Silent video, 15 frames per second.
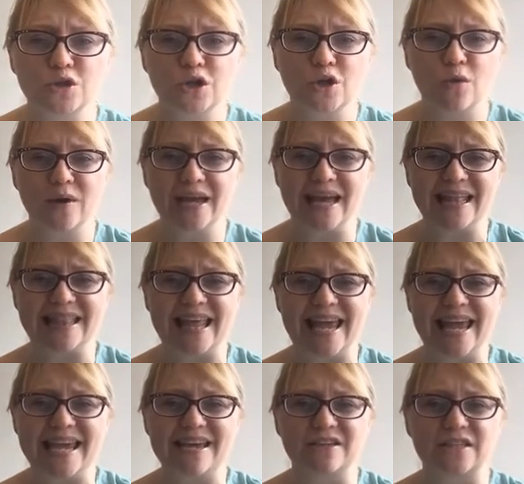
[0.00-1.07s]
water going in
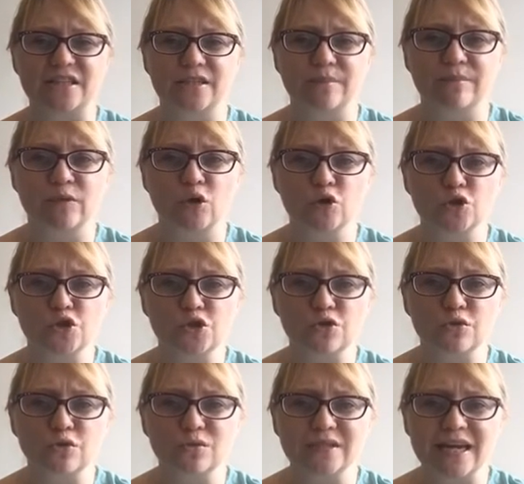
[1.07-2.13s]
the ears? Could
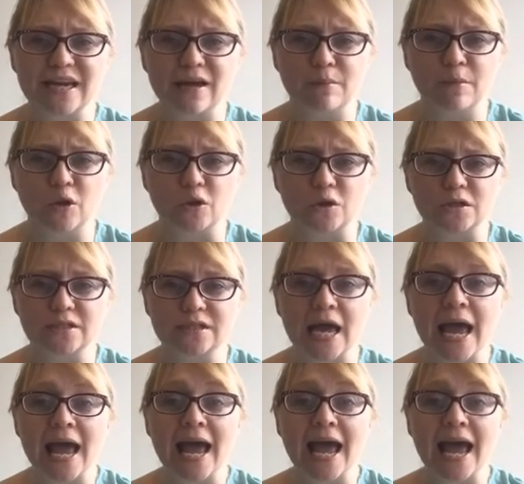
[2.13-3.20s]
you use earplugs?
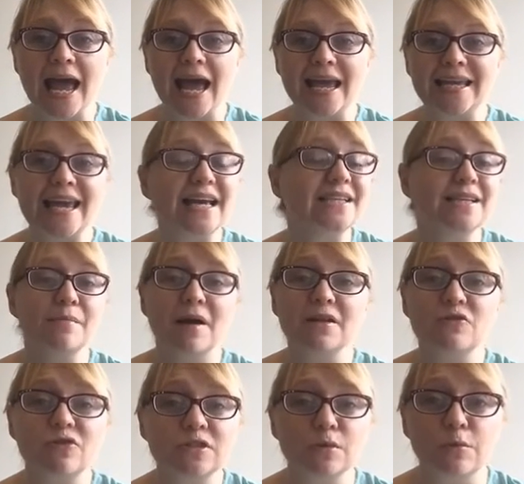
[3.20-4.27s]
Yes,
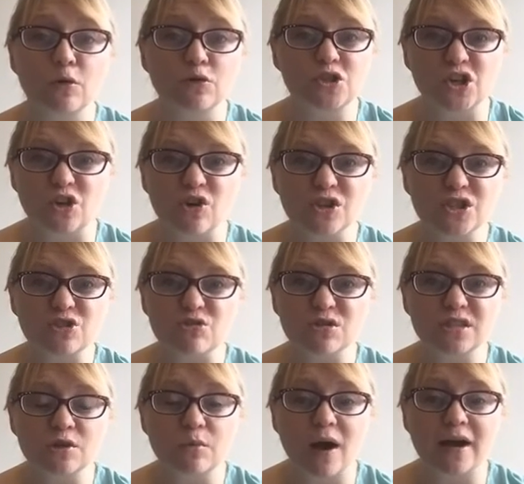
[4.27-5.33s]
Amanda, I suppose you could. I
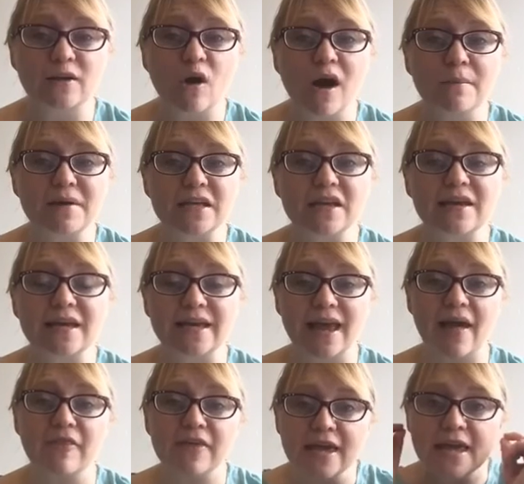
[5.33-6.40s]
don't see why not. I mean, you can
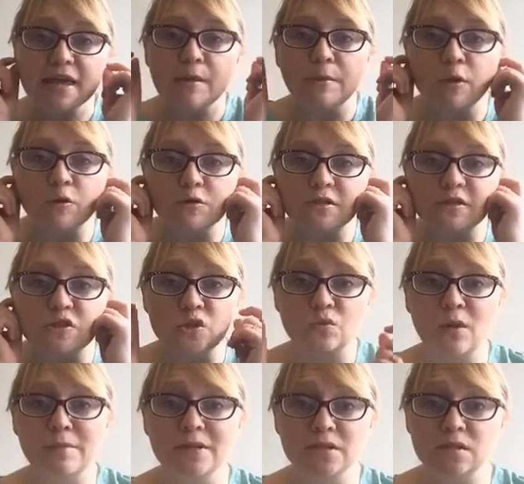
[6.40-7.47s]
get the earplugs that
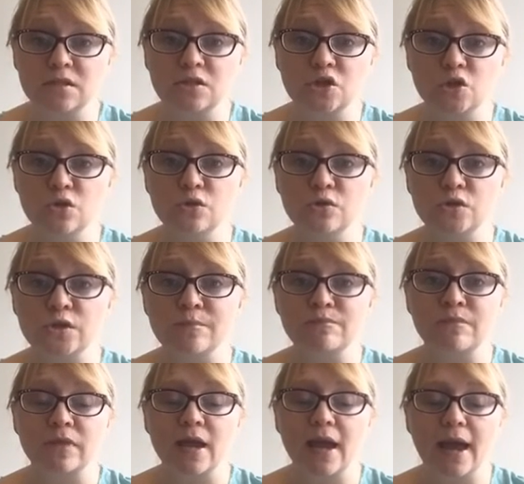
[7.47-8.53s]
swimmers use.
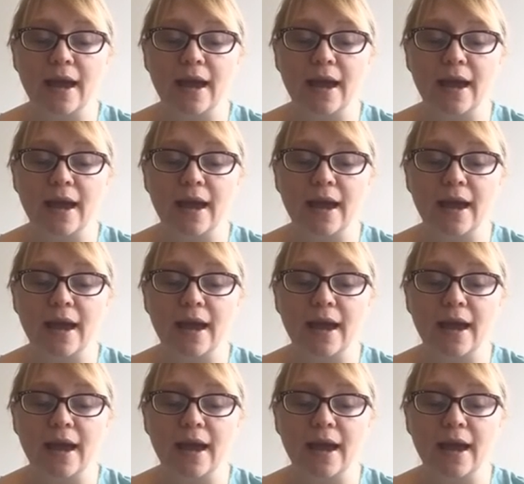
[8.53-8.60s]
